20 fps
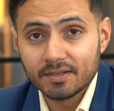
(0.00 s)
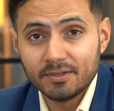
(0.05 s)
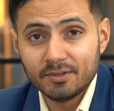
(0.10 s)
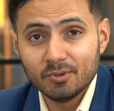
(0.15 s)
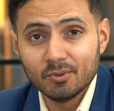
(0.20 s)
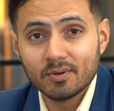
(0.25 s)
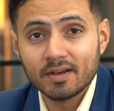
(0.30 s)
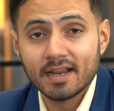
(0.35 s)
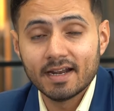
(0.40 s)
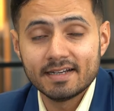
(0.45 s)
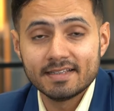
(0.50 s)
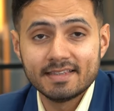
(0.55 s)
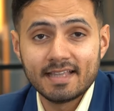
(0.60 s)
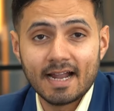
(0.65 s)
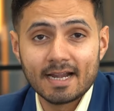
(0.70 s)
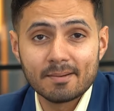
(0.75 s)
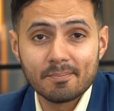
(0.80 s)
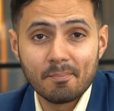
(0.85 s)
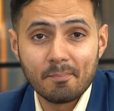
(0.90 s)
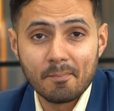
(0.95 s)
you get
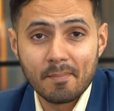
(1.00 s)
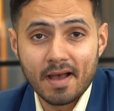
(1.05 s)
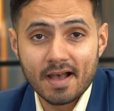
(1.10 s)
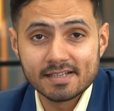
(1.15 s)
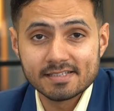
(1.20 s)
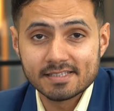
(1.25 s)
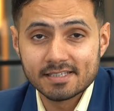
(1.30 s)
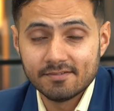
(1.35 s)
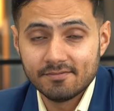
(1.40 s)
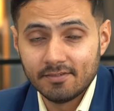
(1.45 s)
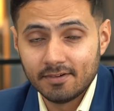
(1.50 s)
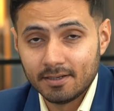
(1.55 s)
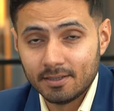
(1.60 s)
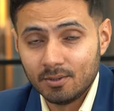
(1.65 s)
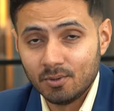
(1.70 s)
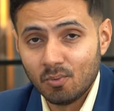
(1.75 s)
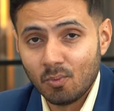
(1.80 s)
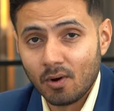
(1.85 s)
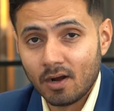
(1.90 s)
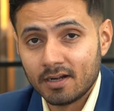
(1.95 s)
that massive
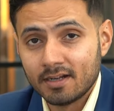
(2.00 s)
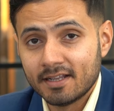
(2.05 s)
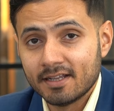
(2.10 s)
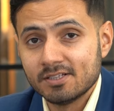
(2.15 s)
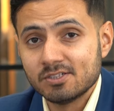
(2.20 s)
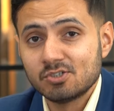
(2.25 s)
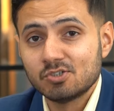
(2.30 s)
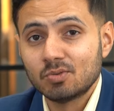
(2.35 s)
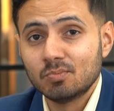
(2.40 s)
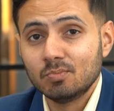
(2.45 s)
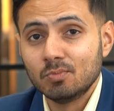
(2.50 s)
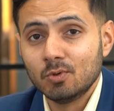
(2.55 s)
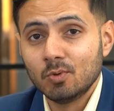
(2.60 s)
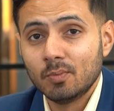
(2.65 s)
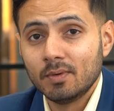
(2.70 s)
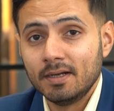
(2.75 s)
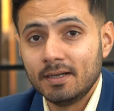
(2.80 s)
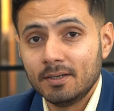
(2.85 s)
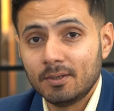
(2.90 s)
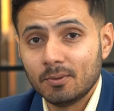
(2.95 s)
advantage to
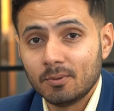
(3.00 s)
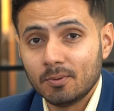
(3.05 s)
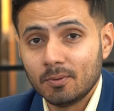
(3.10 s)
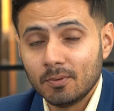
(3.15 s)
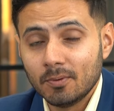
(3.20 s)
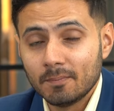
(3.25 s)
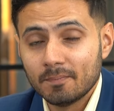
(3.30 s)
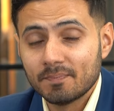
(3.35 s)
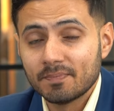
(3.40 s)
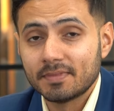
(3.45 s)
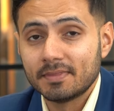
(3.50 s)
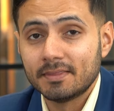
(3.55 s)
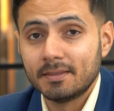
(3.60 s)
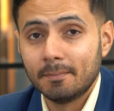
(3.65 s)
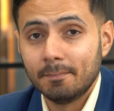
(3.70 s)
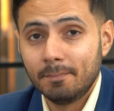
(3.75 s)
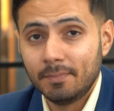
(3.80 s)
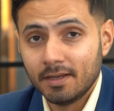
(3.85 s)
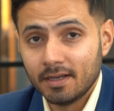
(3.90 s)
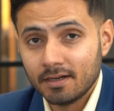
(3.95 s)
move into
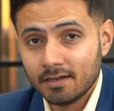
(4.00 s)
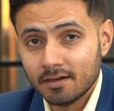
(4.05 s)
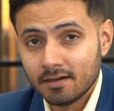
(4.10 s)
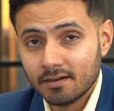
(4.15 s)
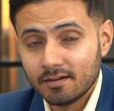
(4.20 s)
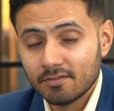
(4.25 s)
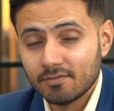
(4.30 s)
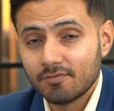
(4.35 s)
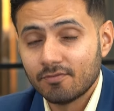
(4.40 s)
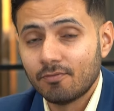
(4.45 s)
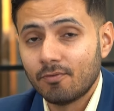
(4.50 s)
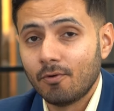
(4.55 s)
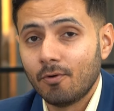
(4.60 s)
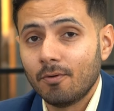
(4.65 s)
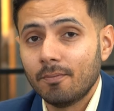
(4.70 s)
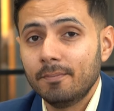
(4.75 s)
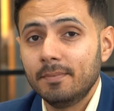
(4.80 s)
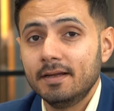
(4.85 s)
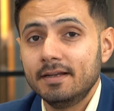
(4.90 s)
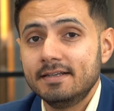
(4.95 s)
a bigger
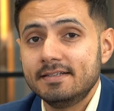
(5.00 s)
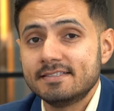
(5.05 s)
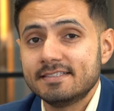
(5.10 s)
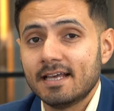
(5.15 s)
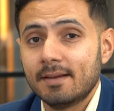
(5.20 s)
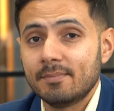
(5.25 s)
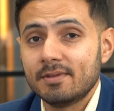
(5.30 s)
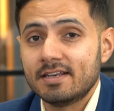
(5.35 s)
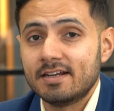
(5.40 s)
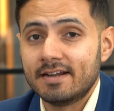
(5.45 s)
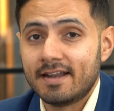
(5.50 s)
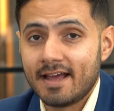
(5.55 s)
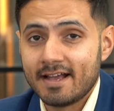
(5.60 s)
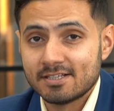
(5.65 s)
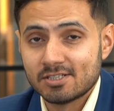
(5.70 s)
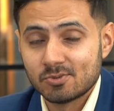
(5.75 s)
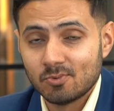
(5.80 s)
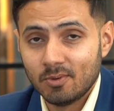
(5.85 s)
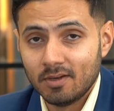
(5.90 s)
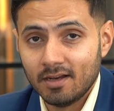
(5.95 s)
4-bed
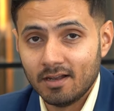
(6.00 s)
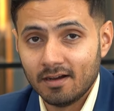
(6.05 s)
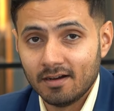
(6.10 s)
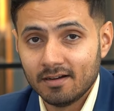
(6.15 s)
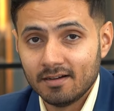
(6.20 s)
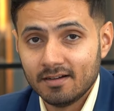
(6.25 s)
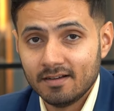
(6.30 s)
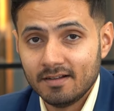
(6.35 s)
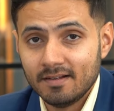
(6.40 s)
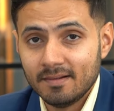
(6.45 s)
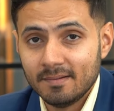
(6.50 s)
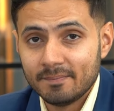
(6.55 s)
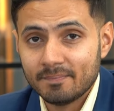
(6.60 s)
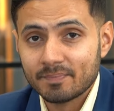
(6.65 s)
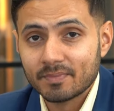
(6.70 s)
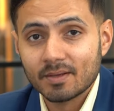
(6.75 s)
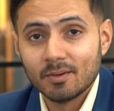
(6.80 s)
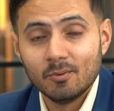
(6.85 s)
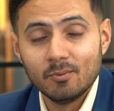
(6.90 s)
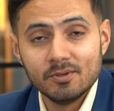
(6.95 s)
semi-detached villa,
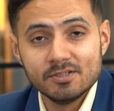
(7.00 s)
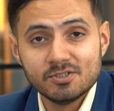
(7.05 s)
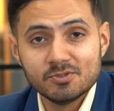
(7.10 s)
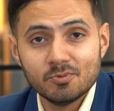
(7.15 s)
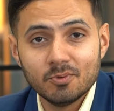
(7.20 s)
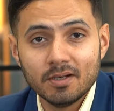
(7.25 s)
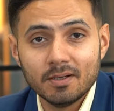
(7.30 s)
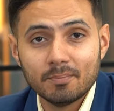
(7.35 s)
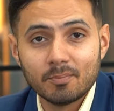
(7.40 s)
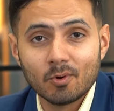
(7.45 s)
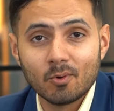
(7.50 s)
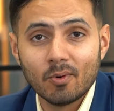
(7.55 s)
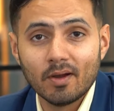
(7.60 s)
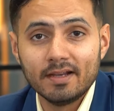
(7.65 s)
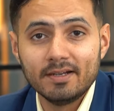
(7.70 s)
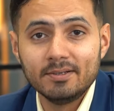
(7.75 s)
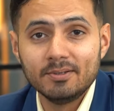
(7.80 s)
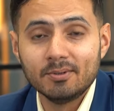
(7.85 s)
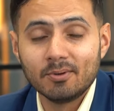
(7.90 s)
which will provide